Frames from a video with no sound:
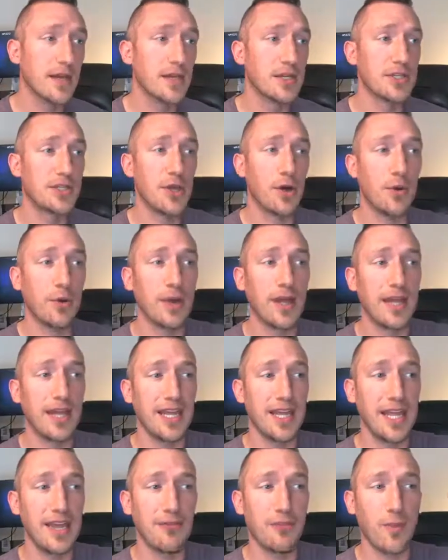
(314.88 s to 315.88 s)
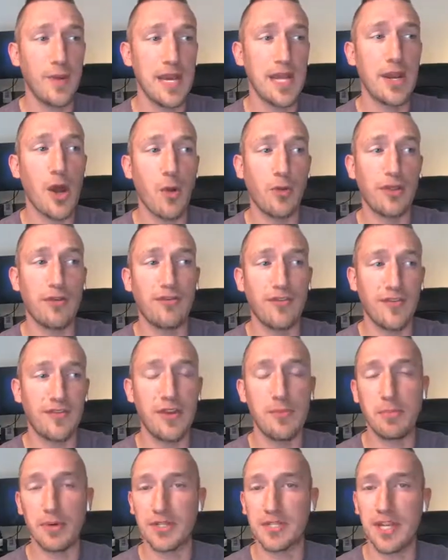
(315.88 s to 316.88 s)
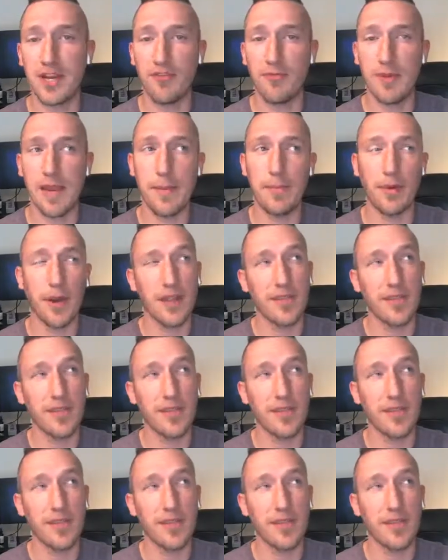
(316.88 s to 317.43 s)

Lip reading: So if we know that 50% of people,